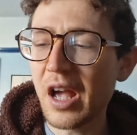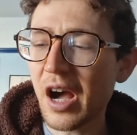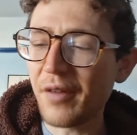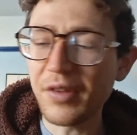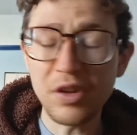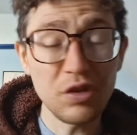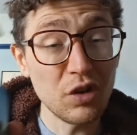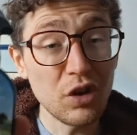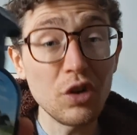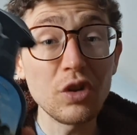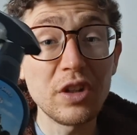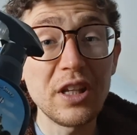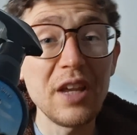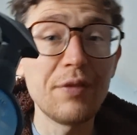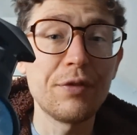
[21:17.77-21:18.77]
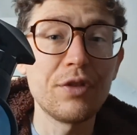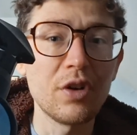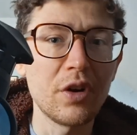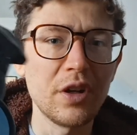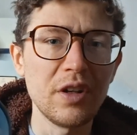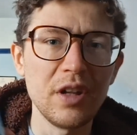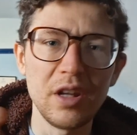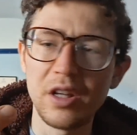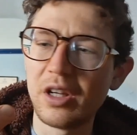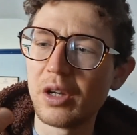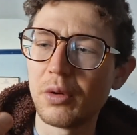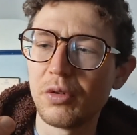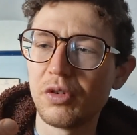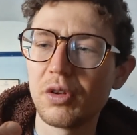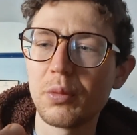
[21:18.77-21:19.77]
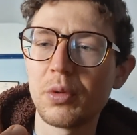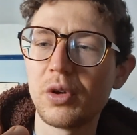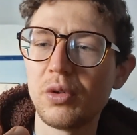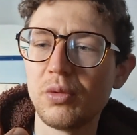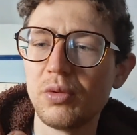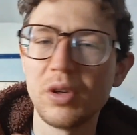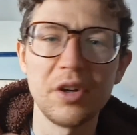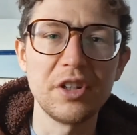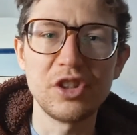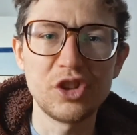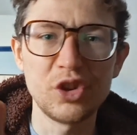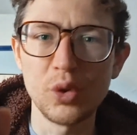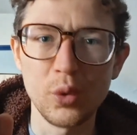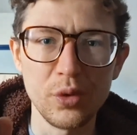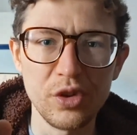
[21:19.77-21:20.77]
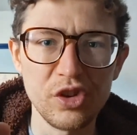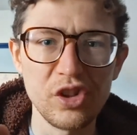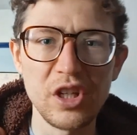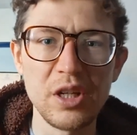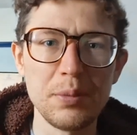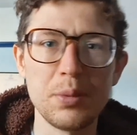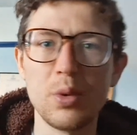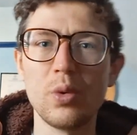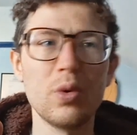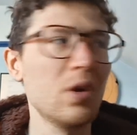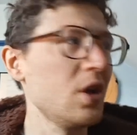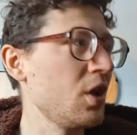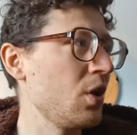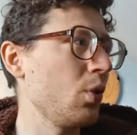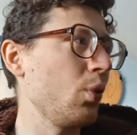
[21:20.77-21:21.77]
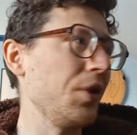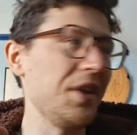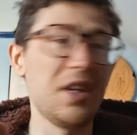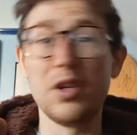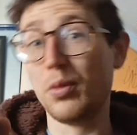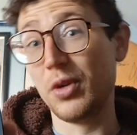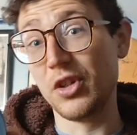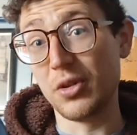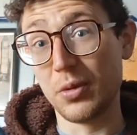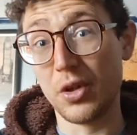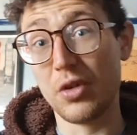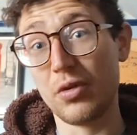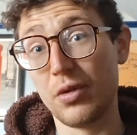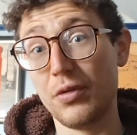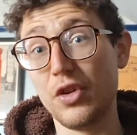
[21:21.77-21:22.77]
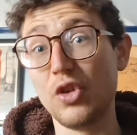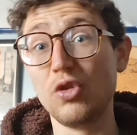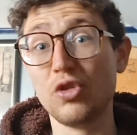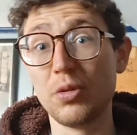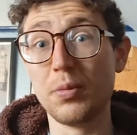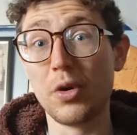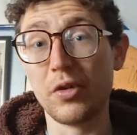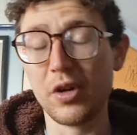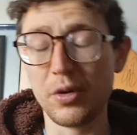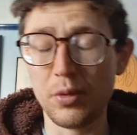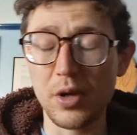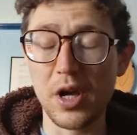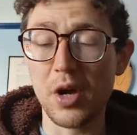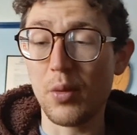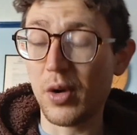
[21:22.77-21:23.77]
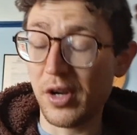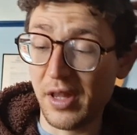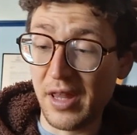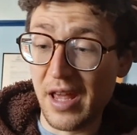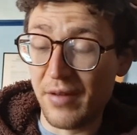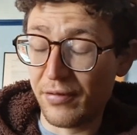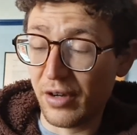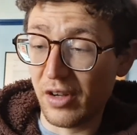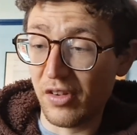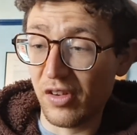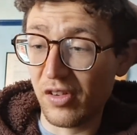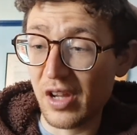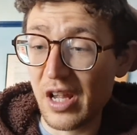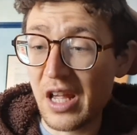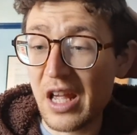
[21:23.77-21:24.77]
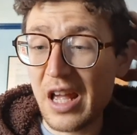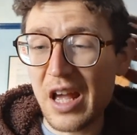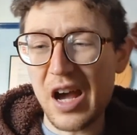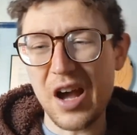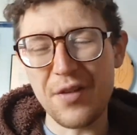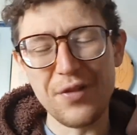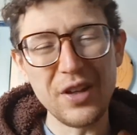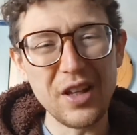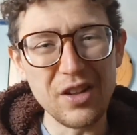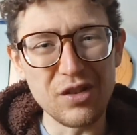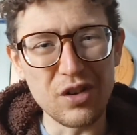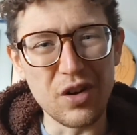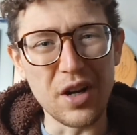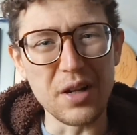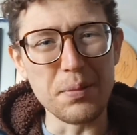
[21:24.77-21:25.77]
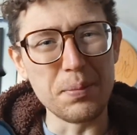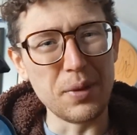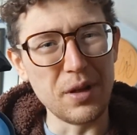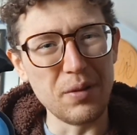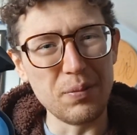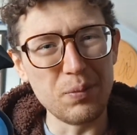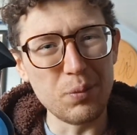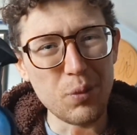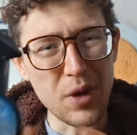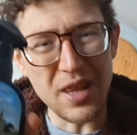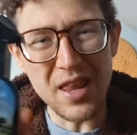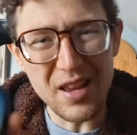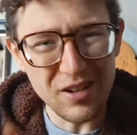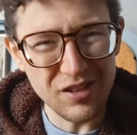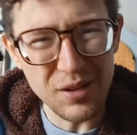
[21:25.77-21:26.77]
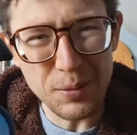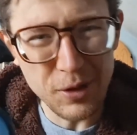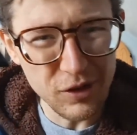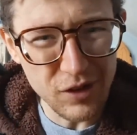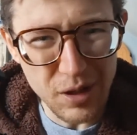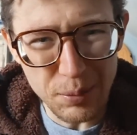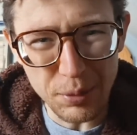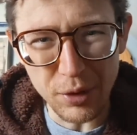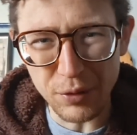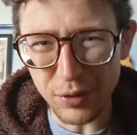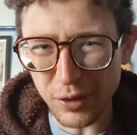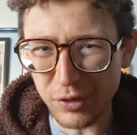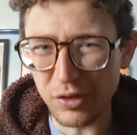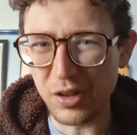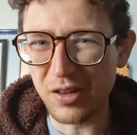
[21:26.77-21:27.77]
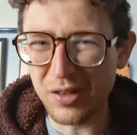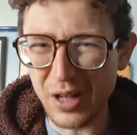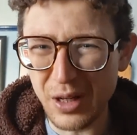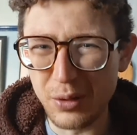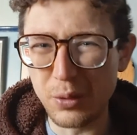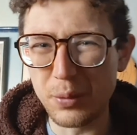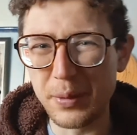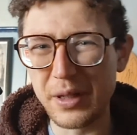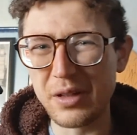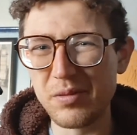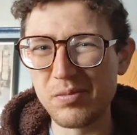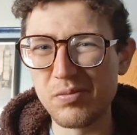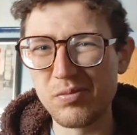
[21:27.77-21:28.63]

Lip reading: I think it's a good gift idea. You know, if someone who likes Shaun the Sheep or Wicked, which I'm going to review tomorrow, one of their fragrances, I think it's great. But when they're similar scent profiles, saying it's a little bit